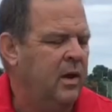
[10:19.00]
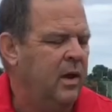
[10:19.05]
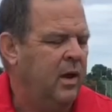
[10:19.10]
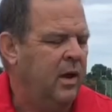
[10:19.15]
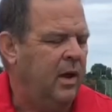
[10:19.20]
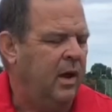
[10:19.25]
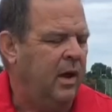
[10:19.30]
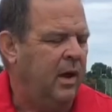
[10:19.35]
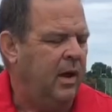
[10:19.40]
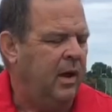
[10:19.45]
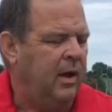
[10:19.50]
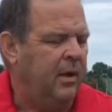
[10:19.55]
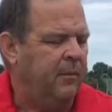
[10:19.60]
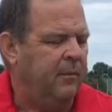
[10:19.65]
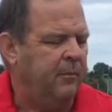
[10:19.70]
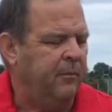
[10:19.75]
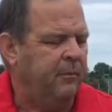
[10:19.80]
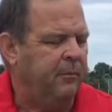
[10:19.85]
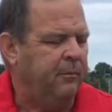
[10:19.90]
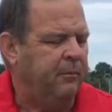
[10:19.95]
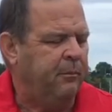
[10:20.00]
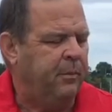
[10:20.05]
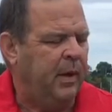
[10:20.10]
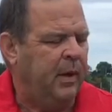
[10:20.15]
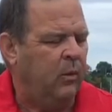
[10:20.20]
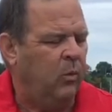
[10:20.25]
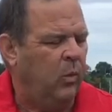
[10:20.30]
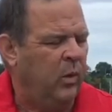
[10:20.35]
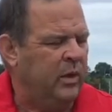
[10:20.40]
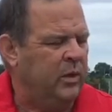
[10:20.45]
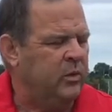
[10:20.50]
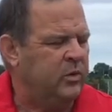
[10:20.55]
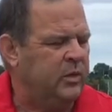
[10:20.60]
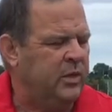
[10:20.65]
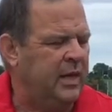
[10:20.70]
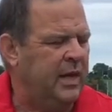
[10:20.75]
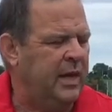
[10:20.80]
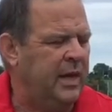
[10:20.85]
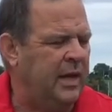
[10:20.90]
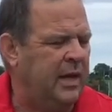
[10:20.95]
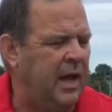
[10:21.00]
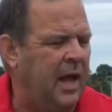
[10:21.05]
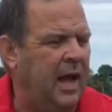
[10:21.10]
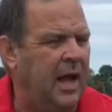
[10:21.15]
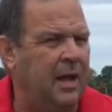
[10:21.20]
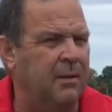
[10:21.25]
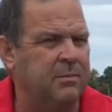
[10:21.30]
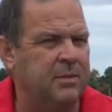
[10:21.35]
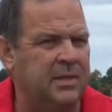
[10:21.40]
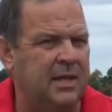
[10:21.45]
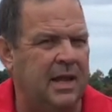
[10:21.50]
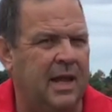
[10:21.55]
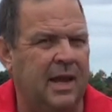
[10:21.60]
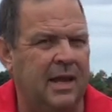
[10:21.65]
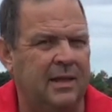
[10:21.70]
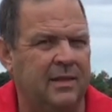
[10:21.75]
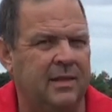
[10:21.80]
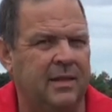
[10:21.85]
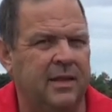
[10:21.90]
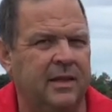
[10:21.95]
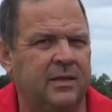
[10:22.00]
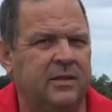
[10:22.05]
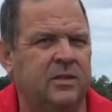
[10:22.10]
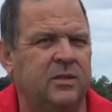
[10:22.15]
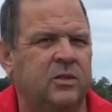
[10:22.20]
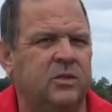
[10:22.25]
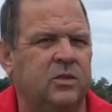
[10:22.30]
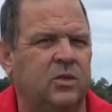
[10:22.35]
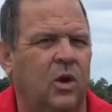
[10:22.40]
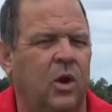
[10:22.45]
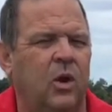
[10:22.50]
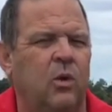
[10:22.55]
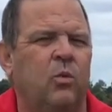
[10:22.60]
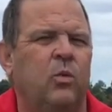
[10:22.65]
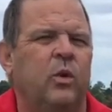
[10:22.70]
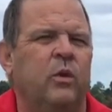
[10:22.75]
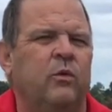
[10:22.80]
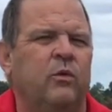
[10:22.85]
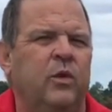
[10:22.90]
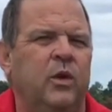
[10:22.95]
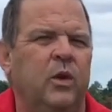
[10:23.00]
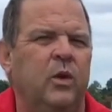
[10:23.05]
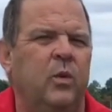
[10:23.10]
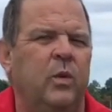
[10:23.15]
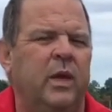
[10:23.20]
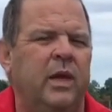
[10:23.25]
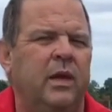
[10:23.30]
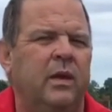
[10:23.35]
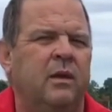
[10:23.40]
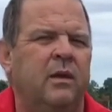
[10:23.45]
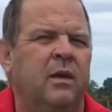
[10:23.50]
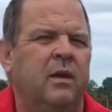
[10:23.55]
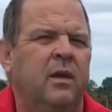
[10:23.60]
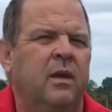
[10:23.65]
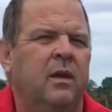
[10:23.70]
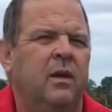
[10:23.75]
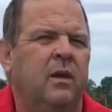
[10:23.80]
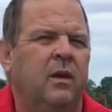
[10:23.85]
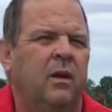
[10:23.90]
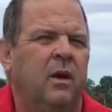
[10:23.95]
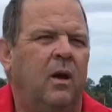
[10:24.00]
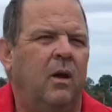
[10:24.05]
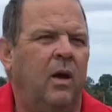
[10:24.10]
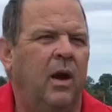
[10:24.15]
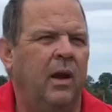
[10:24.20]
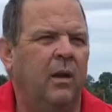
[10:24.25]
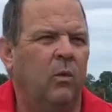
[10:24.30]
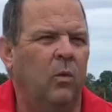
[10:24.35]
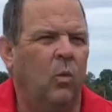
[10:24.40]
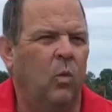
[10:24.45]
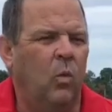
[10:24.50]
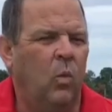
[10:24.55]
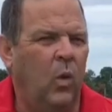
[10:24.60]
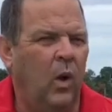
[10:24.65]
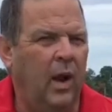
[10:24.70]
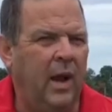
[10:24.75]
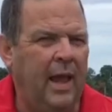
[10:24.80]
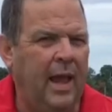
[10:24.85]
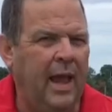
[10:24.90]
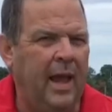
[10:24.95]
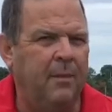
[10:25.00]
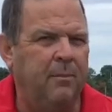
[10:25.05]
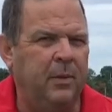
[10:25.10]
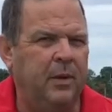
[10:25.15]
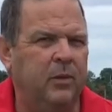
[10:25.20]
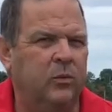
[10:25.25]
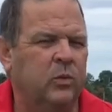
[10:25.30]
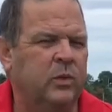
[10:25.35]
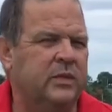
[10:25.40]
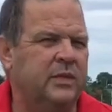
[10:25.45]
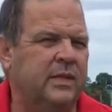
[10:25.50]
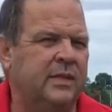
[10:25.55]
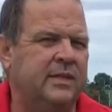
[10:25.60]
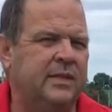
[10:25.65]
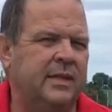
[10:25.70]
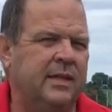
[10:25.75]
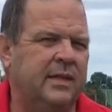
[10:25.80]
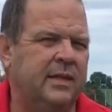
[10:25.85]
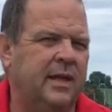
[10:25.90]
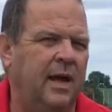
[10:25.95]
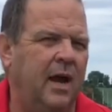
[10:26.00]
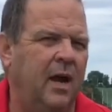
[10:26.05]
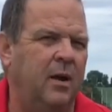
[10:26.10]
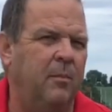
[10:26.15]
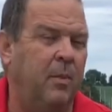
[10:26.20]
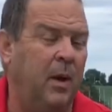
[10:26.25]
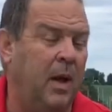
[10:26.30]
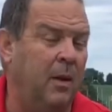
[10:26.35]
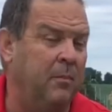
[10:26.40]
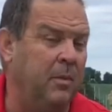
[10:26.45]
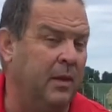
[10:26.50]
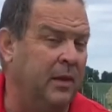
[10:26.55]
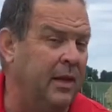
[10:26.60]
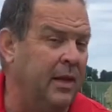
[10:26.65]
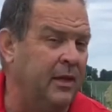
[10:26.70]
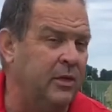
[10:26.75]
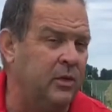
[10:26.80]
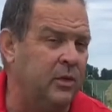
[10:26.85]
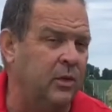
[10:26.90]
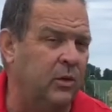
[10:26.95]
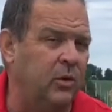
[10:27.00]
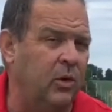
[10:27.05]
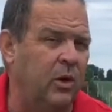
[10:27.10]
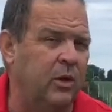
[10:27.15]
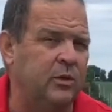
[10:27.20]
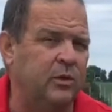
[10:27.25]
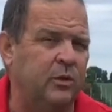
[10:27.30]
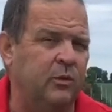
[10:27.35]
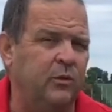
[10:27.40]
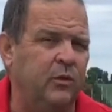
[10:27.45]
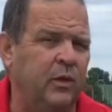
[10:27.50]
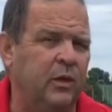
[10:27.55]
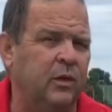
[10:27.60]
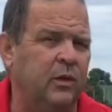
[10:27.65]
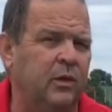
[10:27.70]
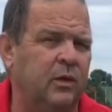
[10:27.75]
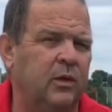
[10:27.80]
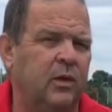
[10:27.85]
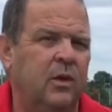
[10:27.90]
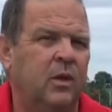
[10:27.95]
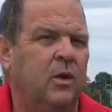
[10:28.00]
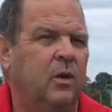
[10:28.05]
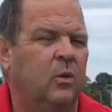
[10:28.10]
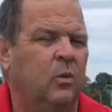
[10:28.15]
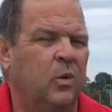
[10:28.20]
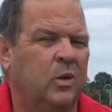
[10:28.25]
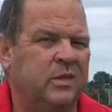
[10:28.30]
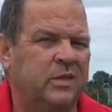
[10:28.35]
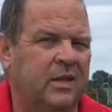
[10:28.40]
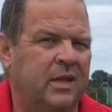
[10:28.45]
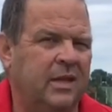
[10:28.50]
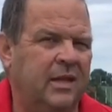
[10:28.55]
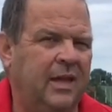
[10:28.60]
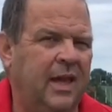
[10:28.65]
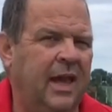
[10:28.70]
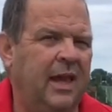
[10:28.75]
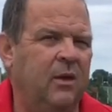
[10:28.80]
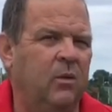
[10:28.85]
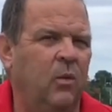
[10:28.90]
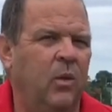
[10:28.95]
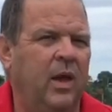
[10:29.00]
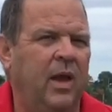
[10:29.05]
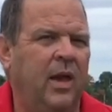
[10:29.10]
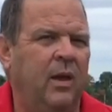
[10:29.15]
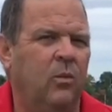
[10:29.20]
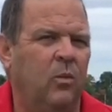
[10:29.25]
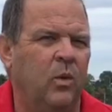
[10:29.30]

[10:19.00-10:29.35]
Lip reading: But when you see cobs like this, start reviewing All right, what happened? Was this the entire population across the field? Was it a gateway?